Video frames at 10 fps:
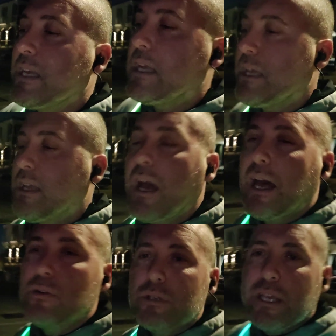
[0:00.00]

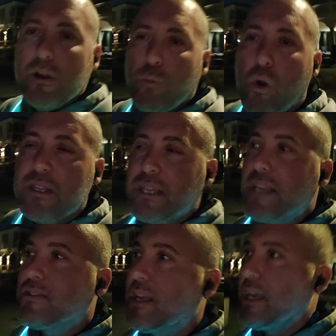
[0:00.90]
I don't care what
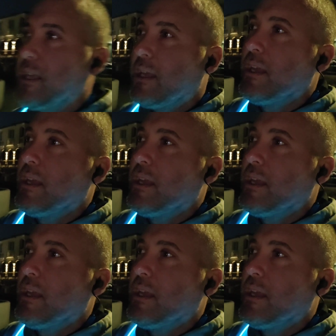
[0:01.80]
they say,